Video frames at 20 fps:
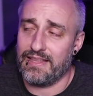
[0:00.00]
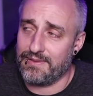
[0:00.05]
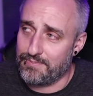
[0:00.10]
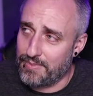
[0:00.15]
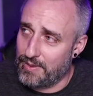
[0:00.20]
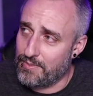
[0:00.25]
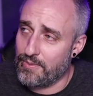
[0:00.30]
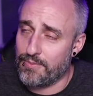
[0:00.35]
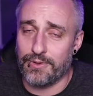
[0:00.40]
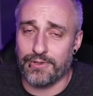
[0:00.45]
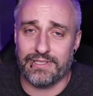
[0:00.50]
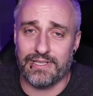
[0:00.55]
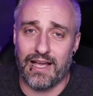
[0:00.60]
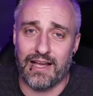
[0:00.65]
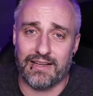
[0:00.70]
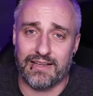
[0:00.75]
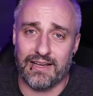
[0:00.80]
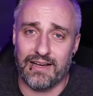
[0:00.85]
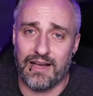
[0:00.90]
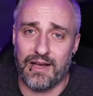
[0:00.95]

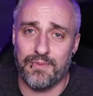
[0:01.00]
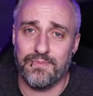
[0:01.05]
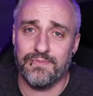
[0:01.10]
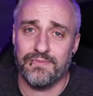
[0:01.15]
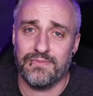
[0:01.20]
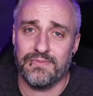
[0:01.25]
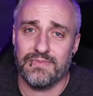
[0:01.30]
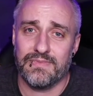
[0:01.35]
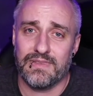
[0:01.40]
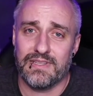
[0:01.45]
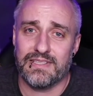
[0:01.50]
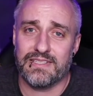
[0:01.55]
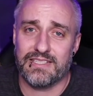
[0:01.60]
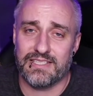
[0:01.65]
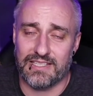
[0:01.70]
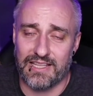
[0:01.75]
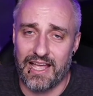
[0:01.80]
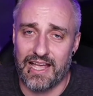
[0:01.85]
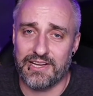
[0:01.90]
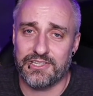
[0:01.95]

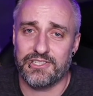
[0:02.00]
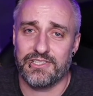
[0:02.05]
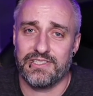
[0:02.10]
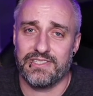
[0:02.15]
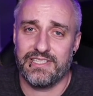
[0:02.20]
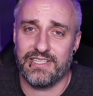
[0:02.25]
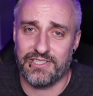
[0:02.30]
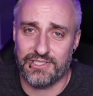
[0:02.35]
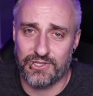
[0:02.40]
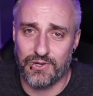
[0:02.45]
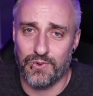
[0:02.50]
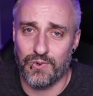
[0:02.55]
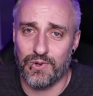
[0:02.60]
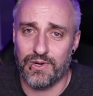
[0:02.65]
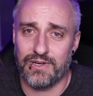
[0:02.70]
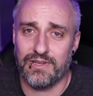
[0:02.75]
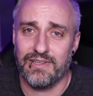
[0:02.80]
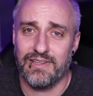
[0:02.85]
beamable.com/Discord.